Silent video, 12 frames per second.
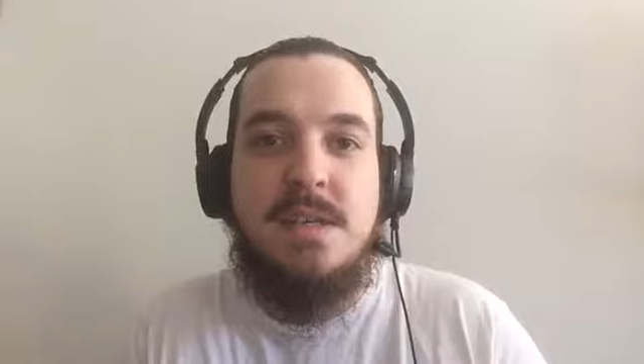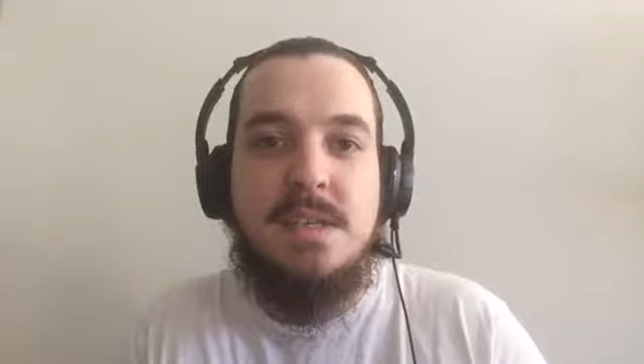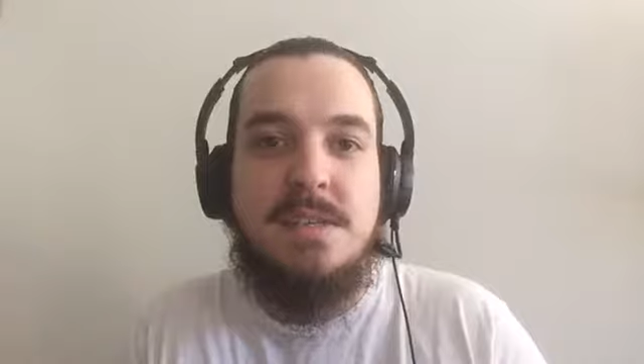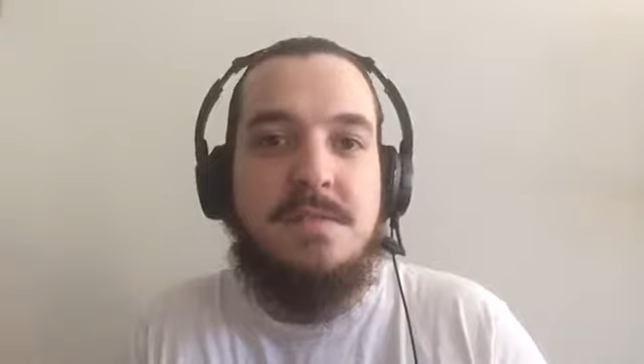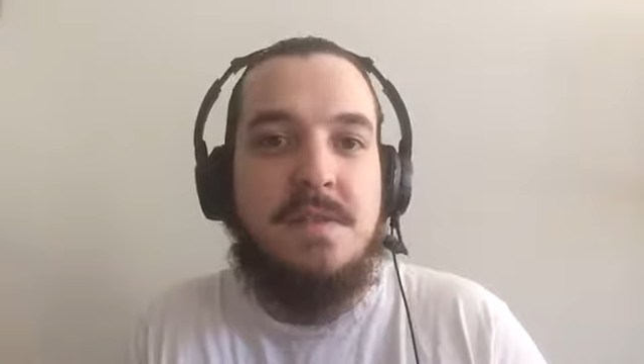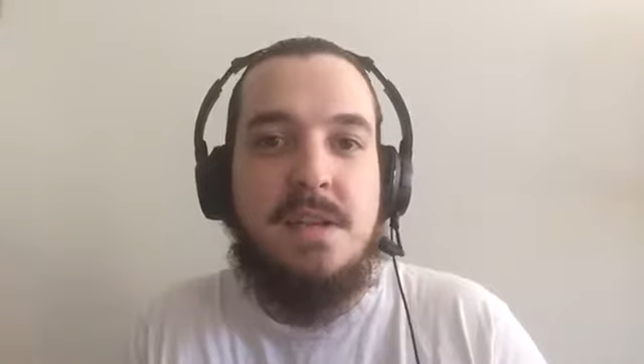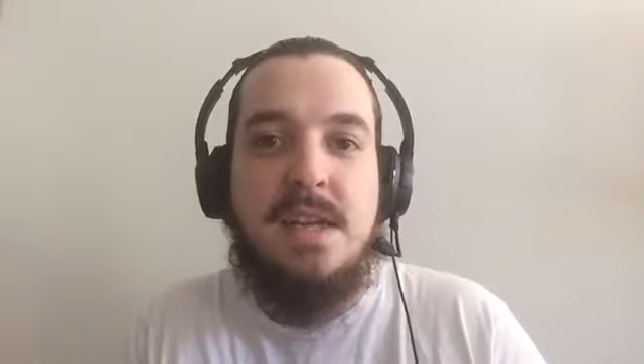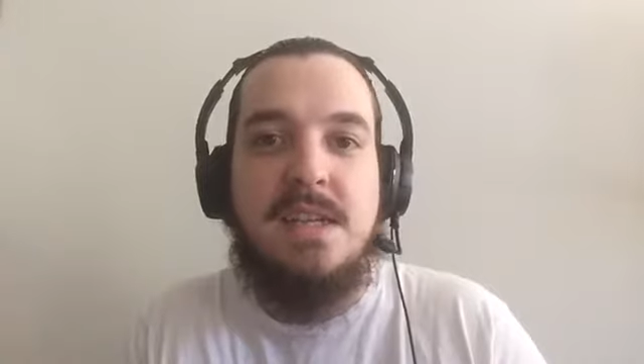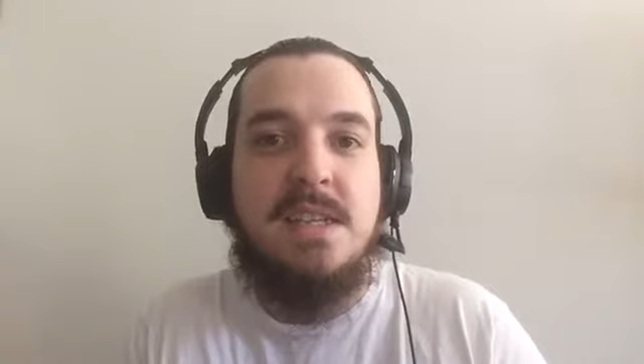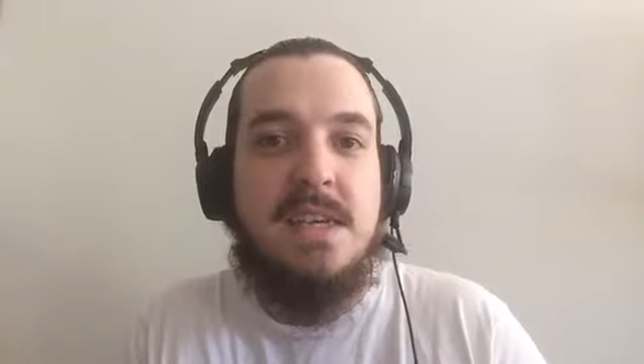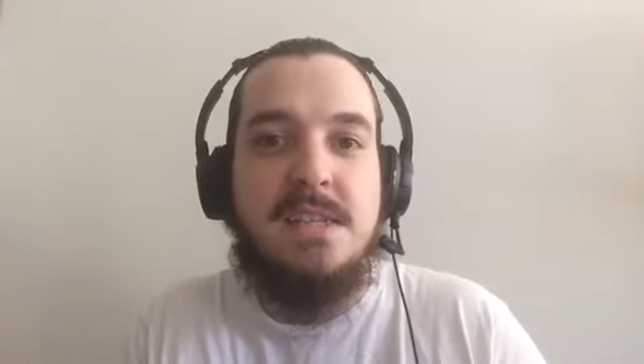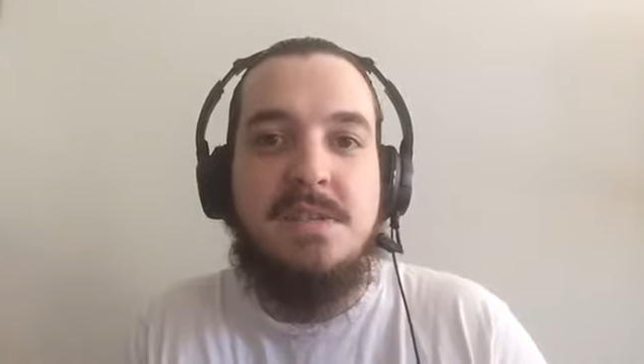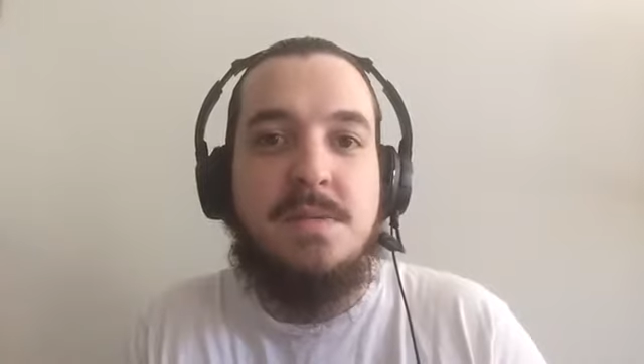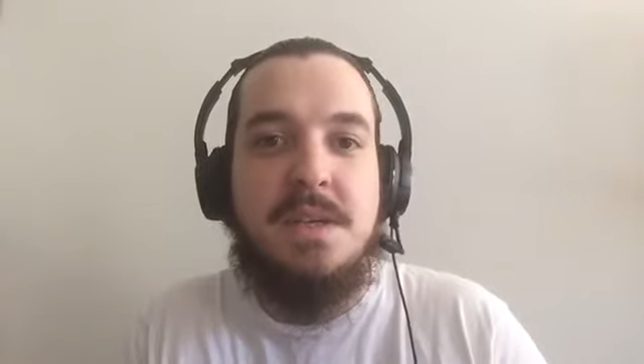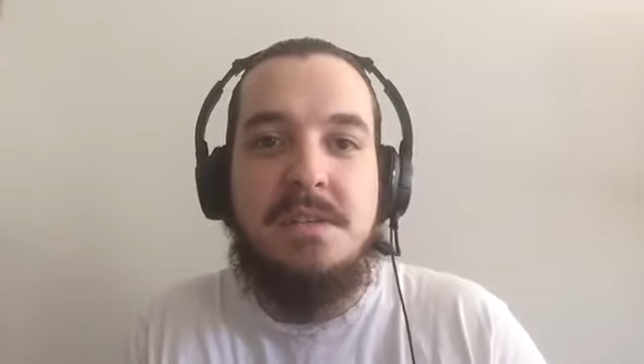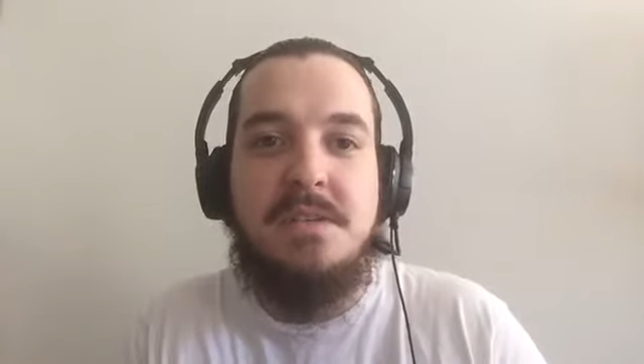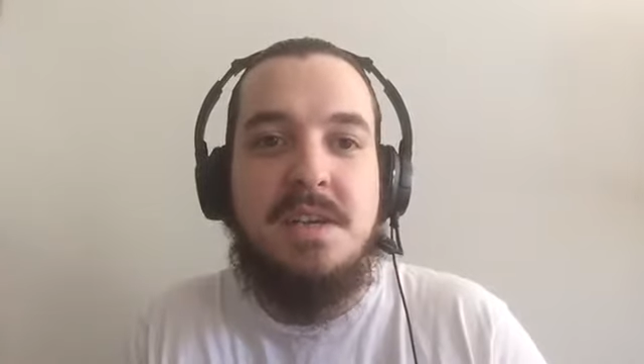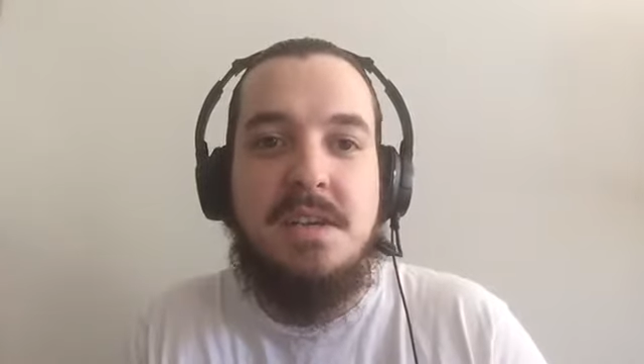because it felt like they had so many
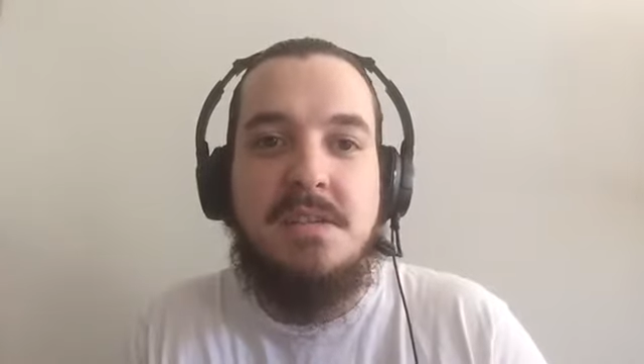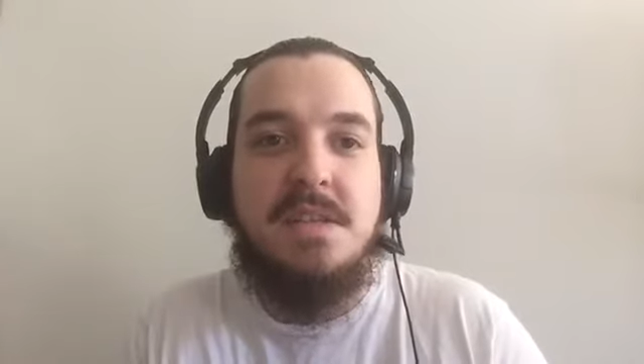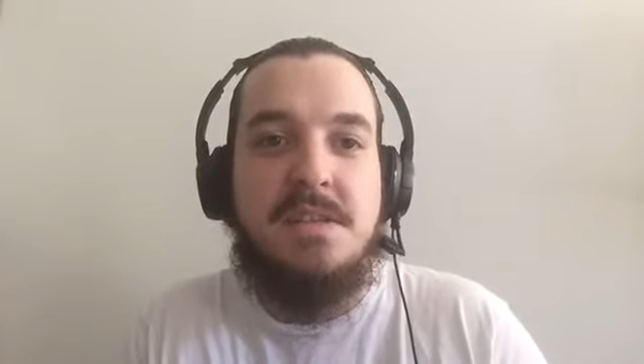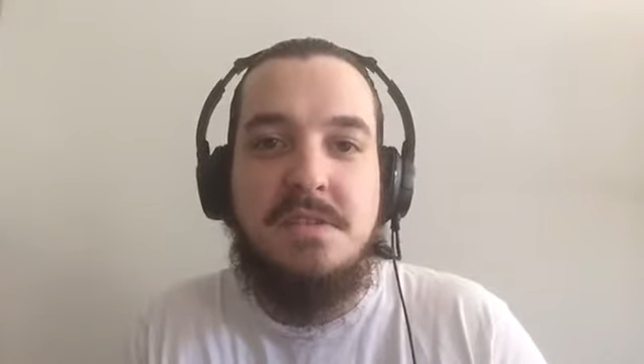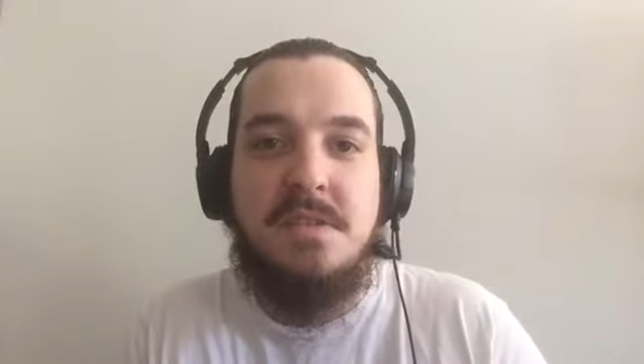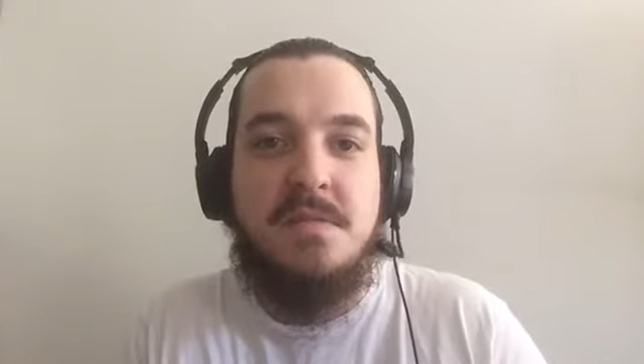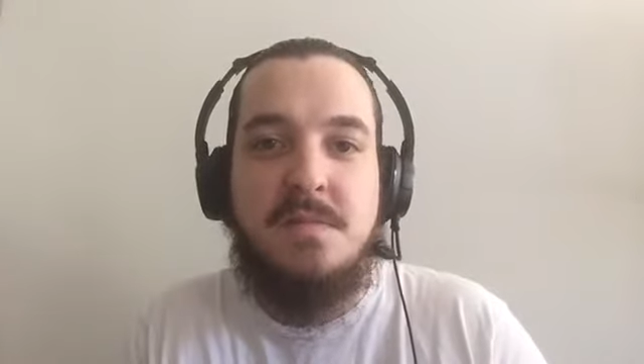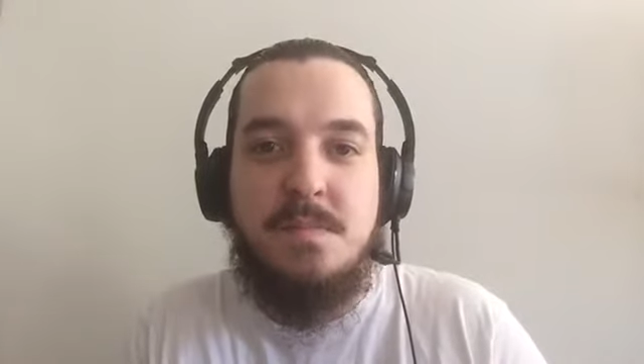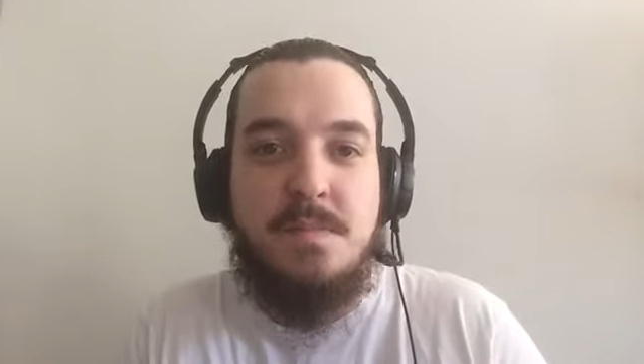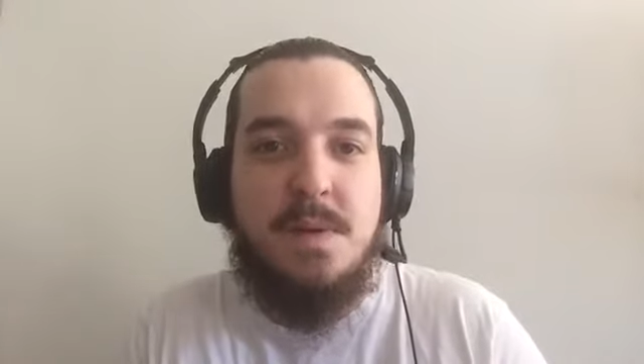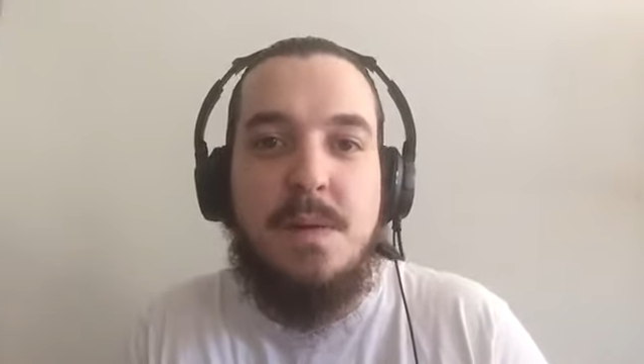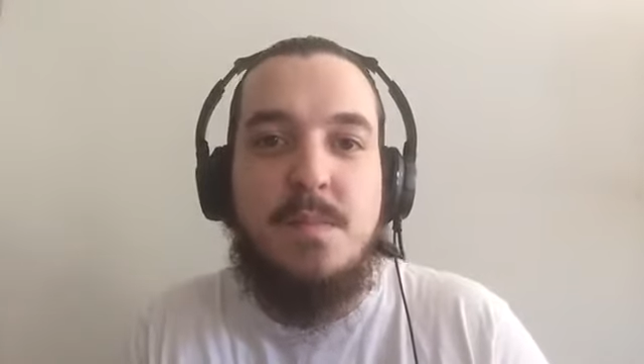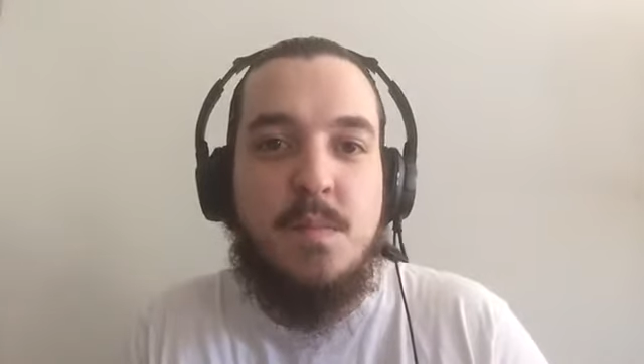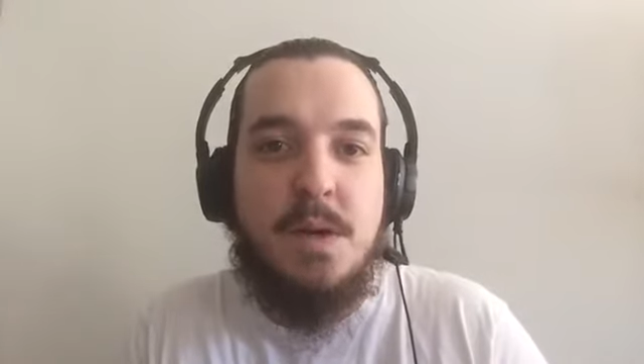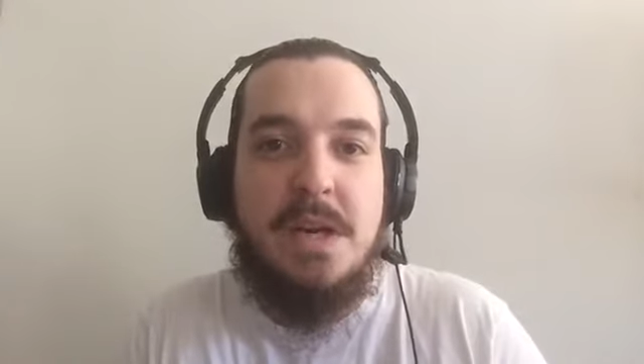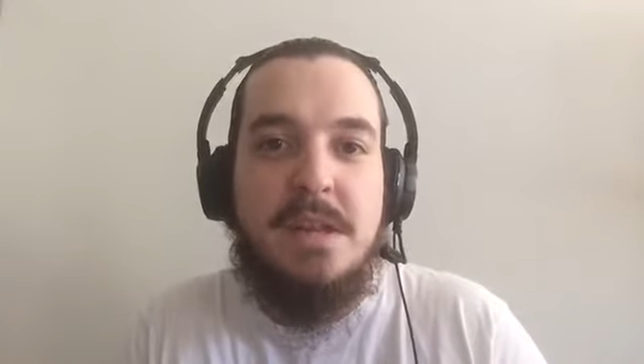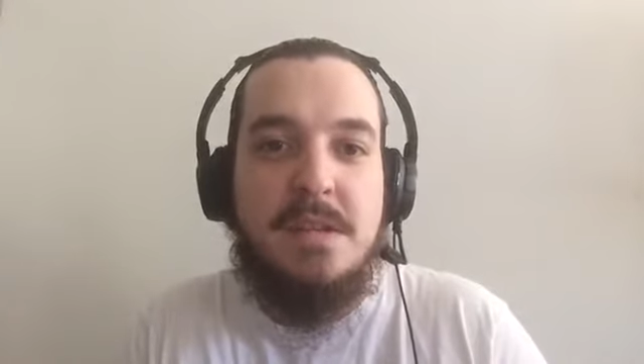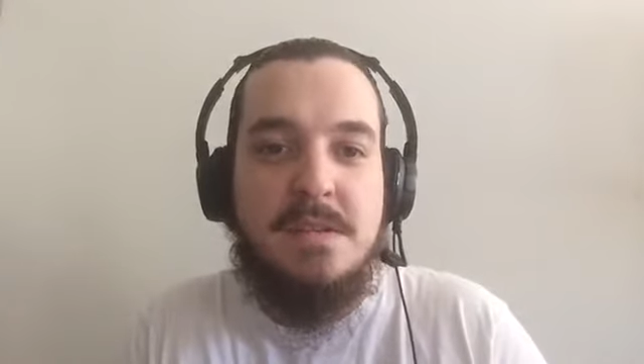other titles they should have pumped
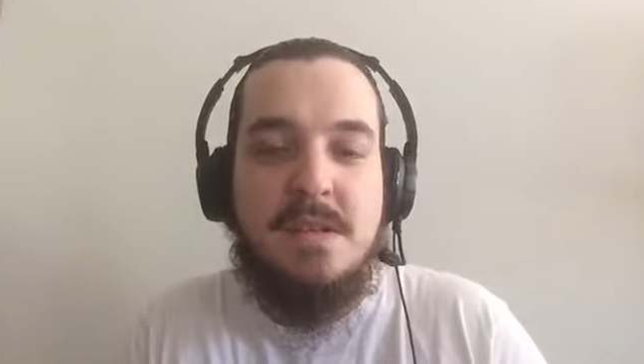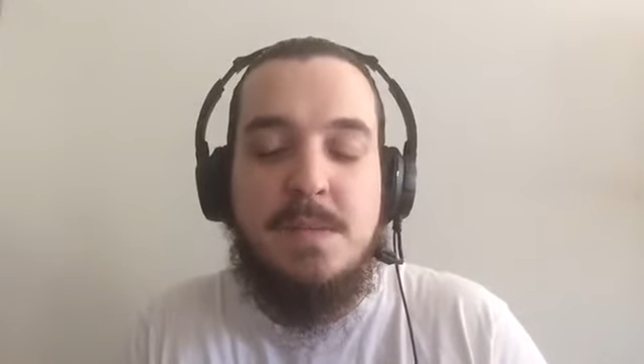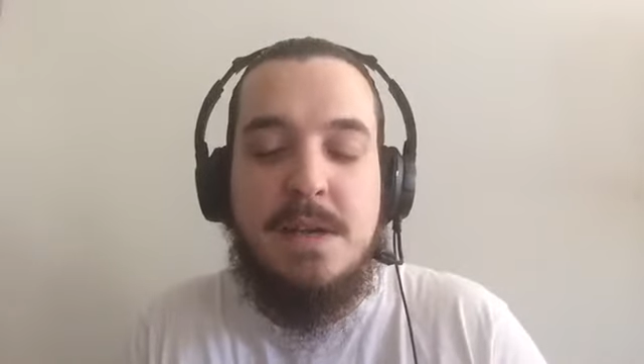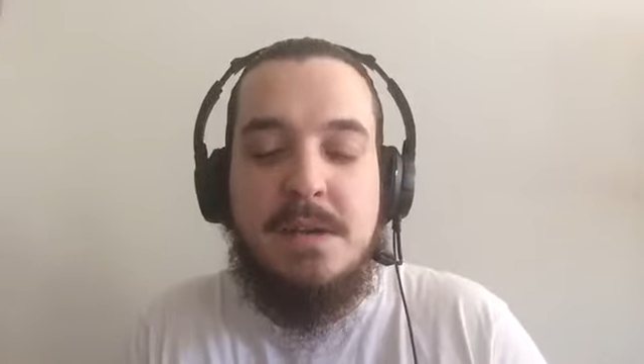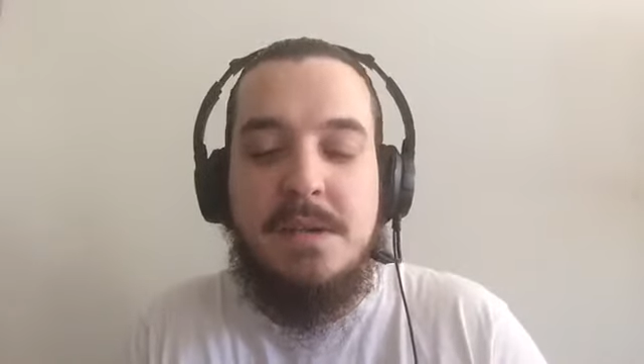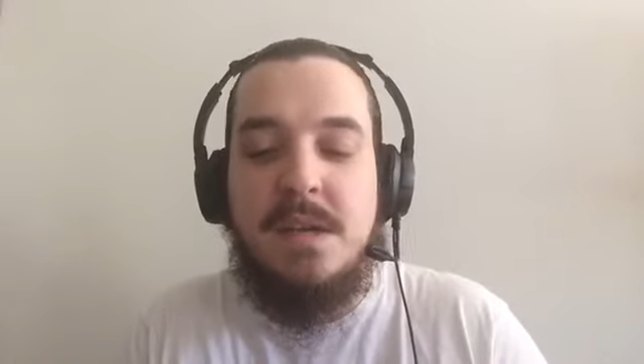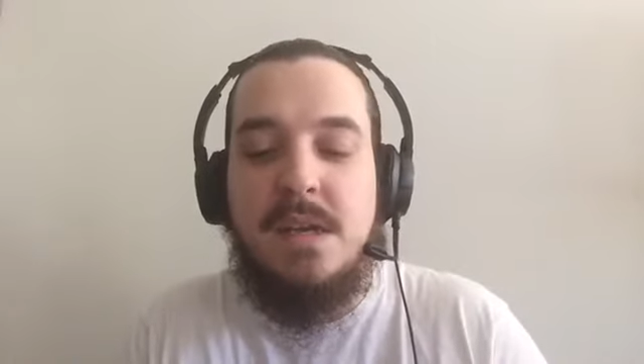one in there somehow.